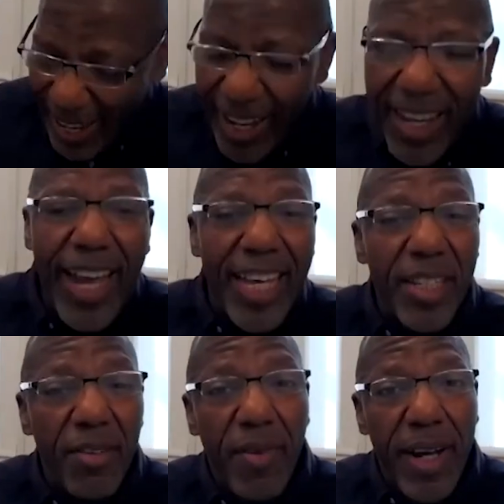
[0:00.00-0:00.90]
uh,
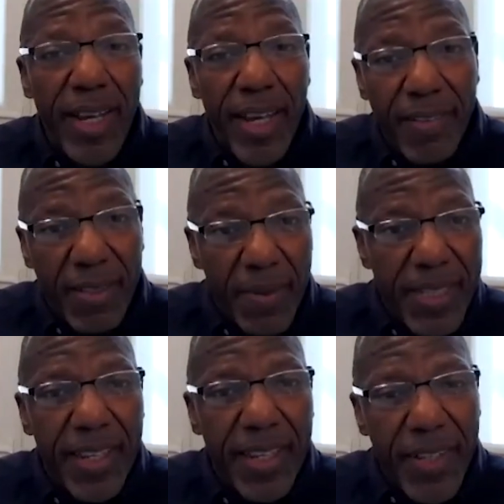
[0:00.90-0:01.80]
as a way of
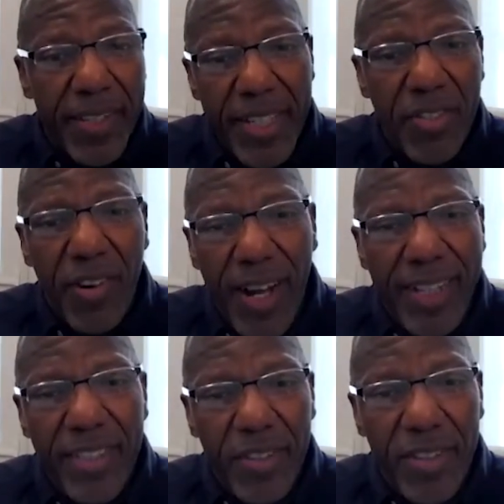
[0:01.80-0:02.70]
specifically
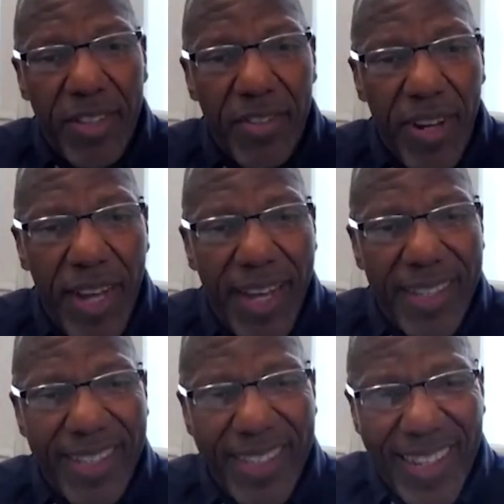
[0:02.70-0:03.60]
trying to
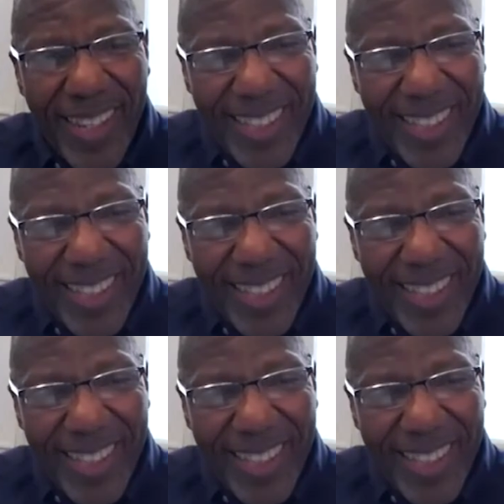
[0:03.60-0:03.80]
address